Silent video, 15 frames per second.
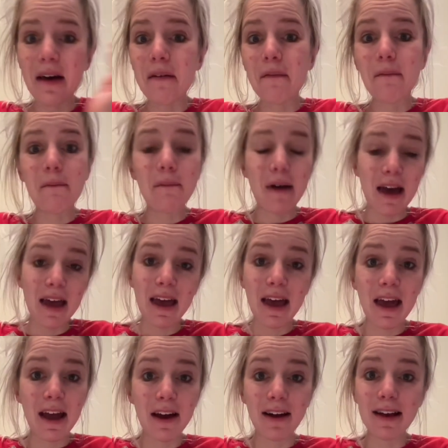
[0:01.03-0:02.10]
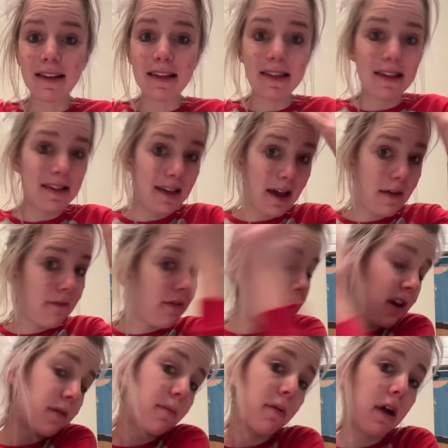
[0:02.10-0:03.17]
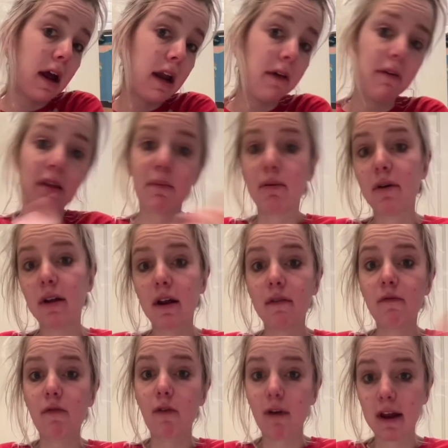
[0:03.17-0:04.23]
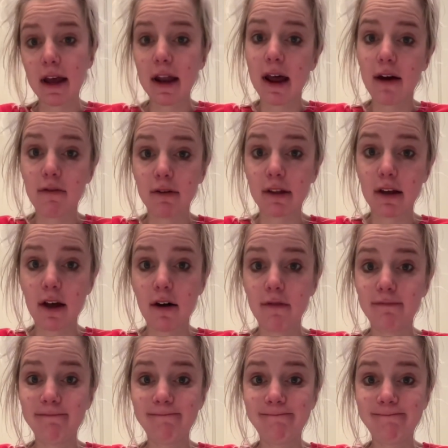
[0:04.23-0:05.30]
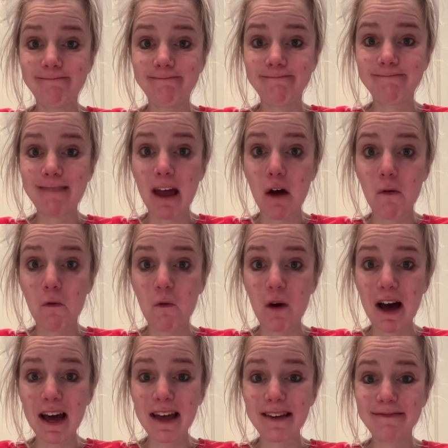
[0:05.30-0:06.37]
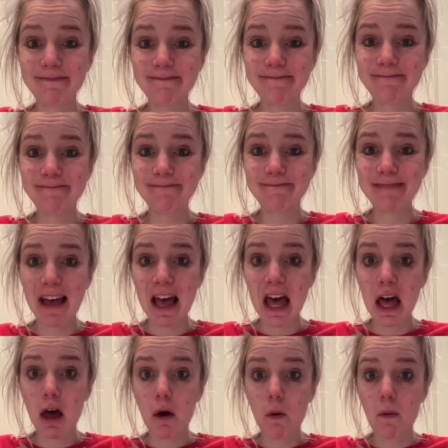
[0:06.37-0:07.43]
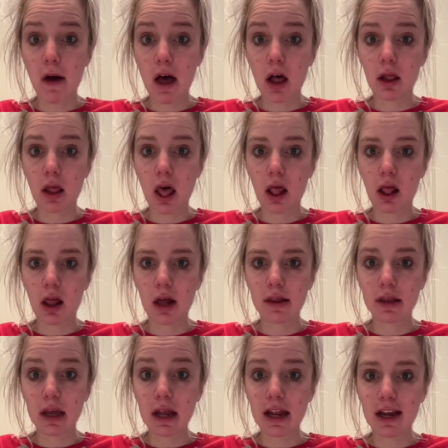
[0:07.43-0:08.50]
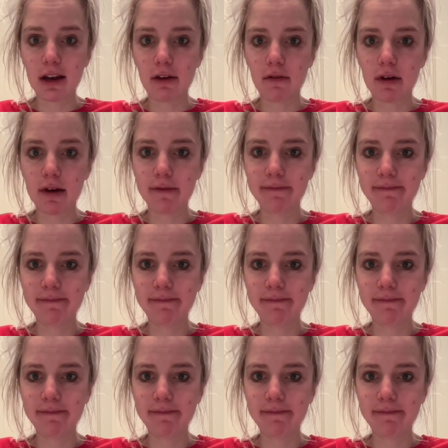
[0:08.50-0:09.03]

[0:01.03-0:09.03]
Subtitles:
My hair is in the same French braid it was put in 48 hours ago. Why? Well, let's get into it.